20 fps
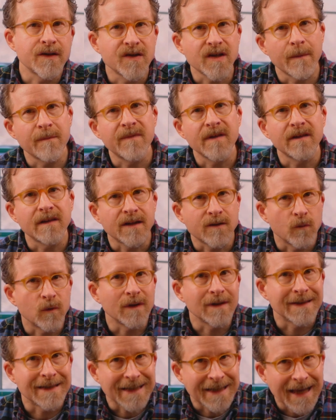something that
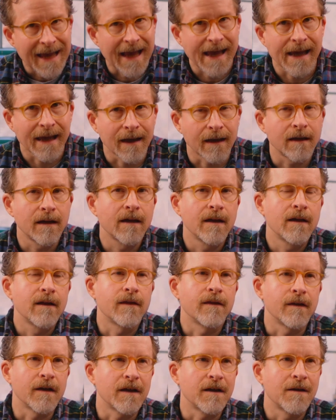will decay,
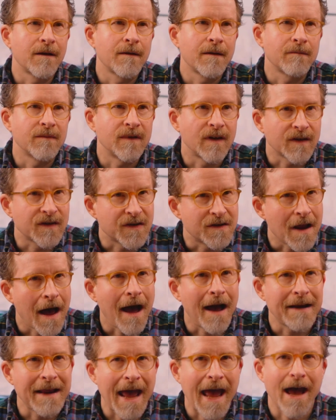that does
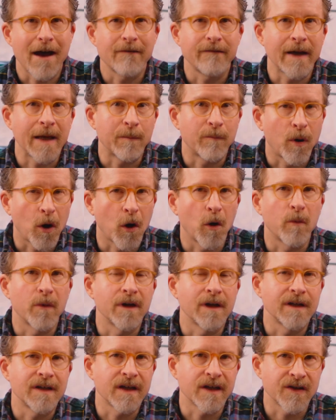not have a
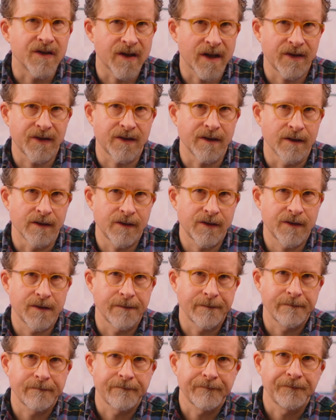permanent existence.
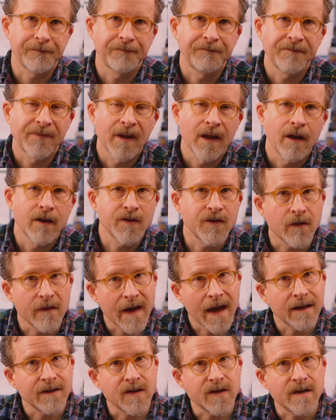So
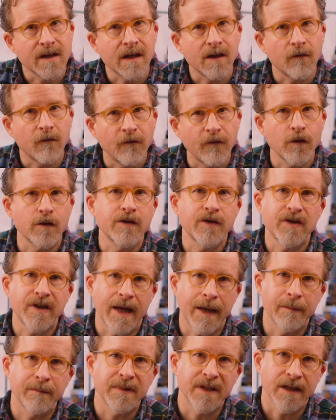that's the first
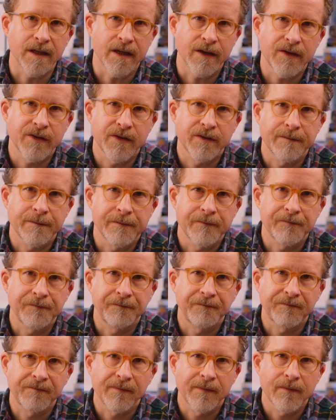emptiness.
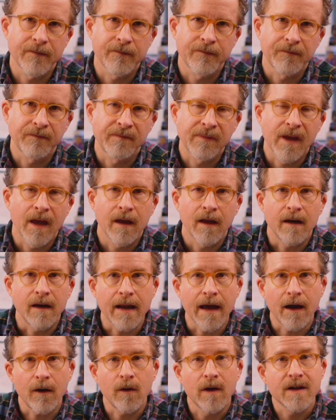
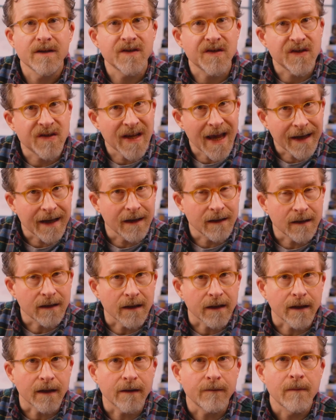Now,
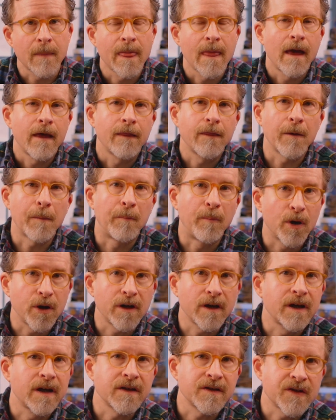secondly, the
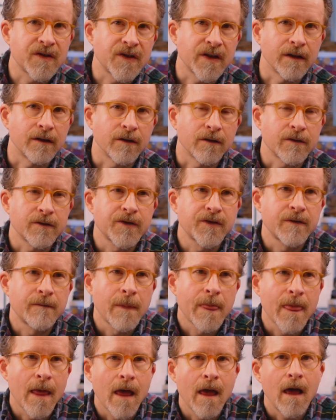Buddha considers
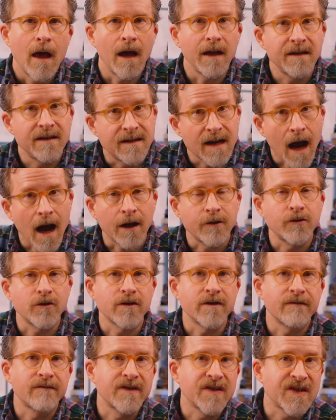a
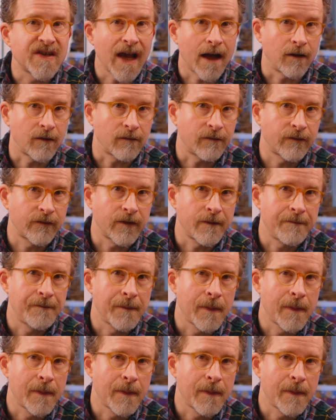doctrine of self.